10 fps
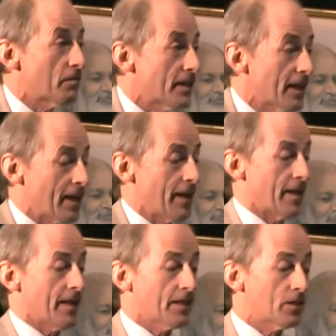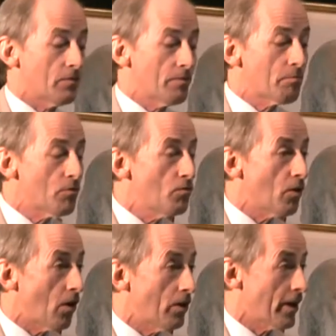physically is to
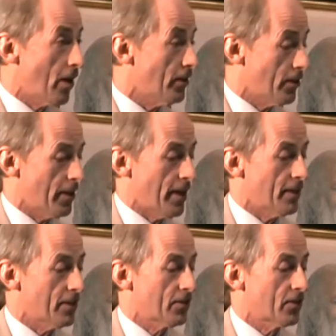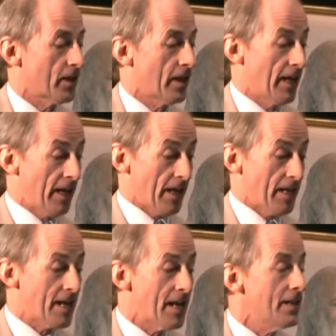improve all the other tastes.
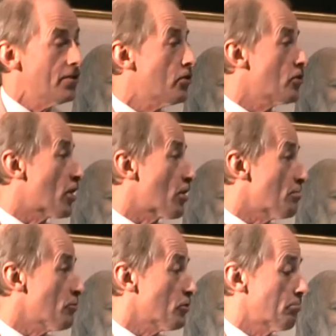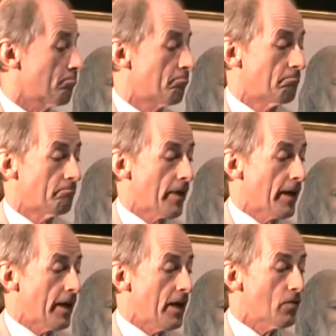It kills the germs,
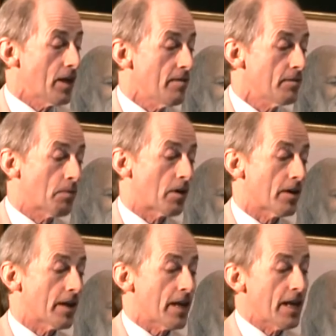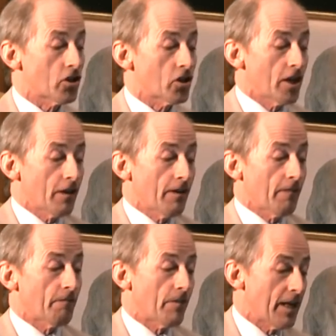it relieves burning, itching,
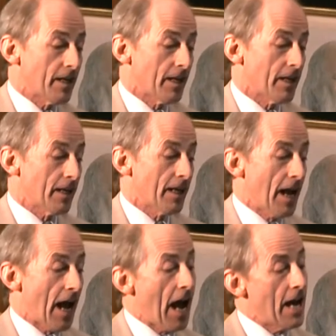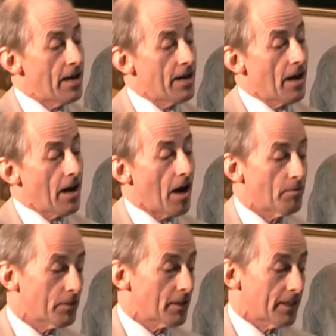fainting, and
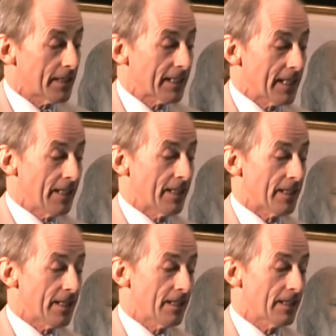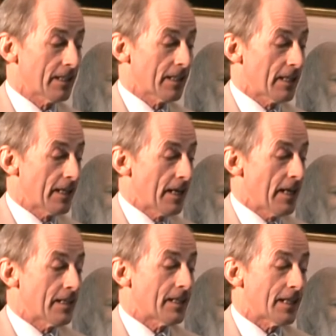oxidative skin disease.
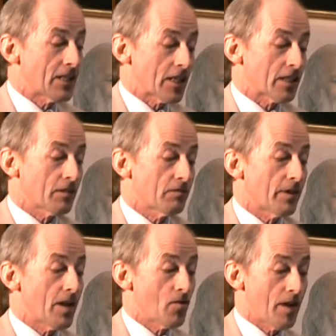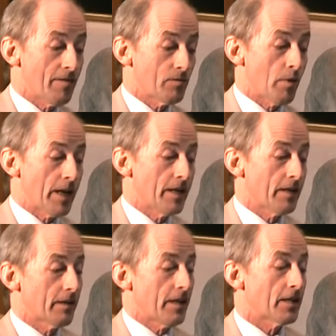It's a digestive, it relieves
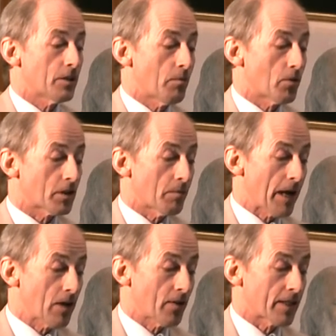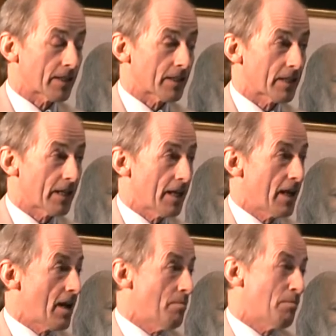wind, it supports the pancreas.
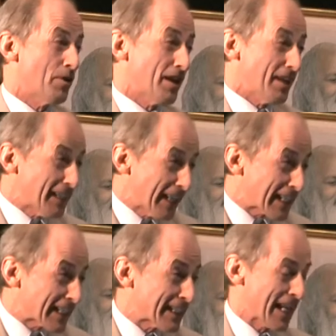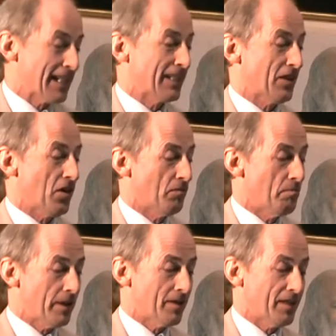But excess
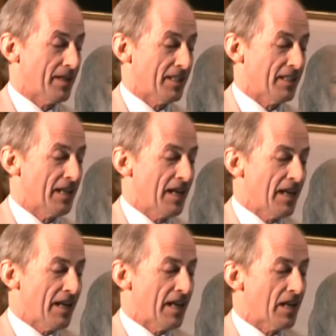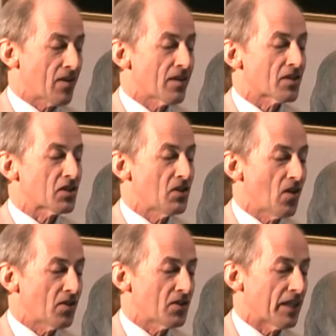of bitter taste, it causes
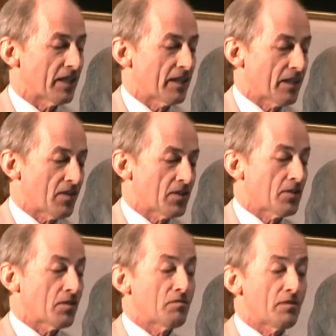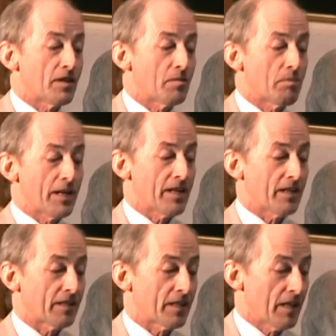nausea, it causes you to feel
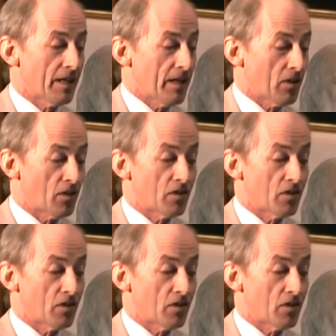depleted, it